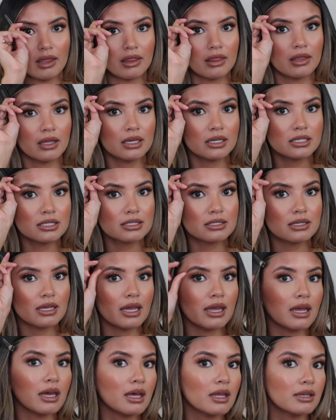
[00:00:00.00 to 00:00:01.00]
this,
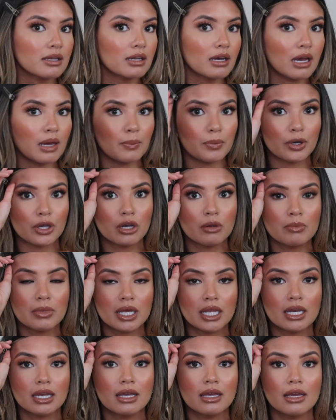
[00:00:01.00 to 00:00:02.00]
and I put them
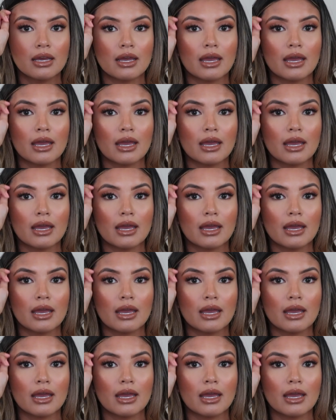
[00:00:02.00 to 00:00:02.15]
in